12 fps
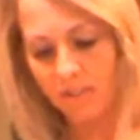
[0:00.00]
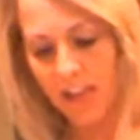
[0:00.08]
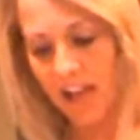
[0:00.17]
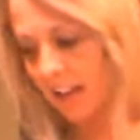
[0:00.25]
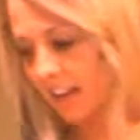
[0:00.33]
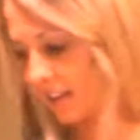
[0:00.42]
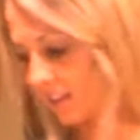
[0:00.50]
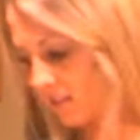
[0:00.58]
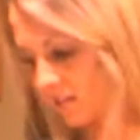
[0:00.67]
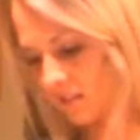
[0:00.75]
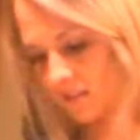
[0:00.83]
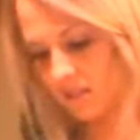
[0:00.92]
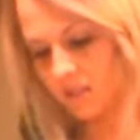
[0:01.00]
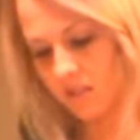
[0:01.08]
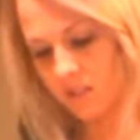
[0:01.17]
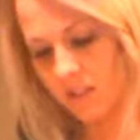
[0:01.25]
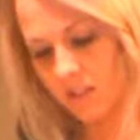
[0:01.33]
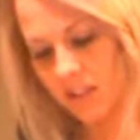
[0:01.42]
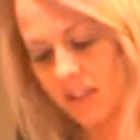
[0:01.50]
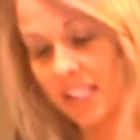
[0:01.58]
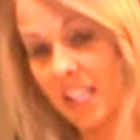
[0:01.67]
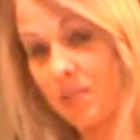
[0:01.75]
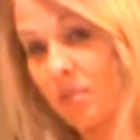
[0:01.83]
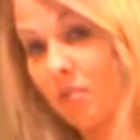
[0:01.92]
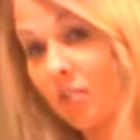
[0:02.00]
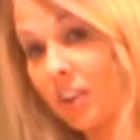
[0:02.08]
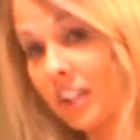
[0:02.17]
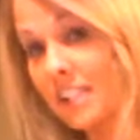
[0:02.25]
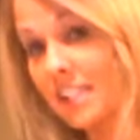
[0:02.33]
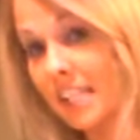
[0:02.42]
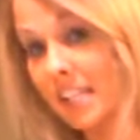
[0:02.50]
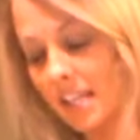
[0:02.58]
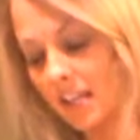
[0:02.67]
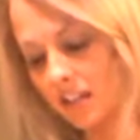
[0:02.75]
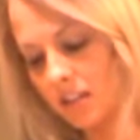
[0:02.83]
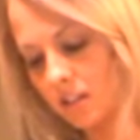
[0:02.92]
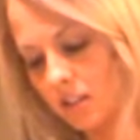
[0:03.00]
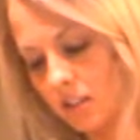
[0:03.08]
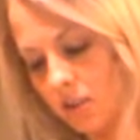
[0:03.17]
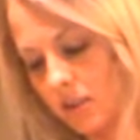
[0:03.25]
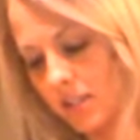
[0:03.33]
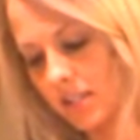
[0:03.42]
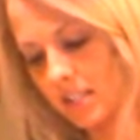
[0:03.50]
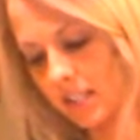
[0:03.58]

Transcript: and flatten it. It's going to be really sticky, so it